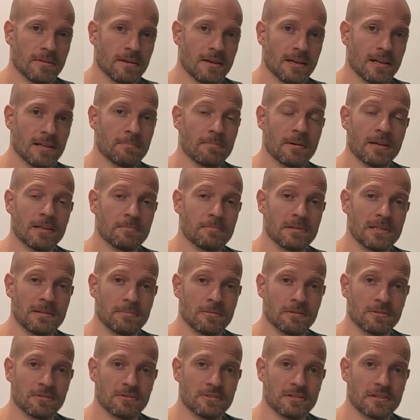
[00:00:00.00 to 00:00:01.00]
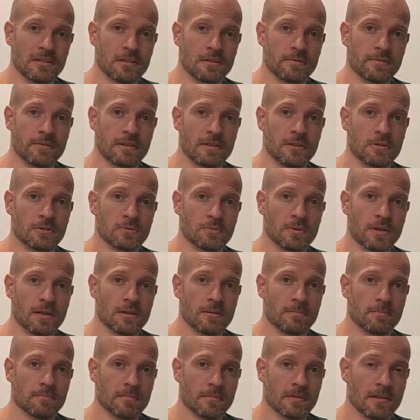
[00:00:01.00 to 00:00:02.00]
help other people to see this video as
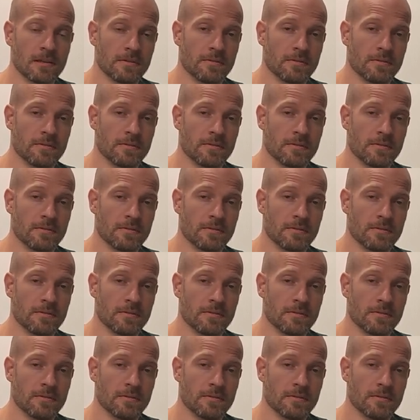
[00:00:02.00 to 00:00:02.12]
well.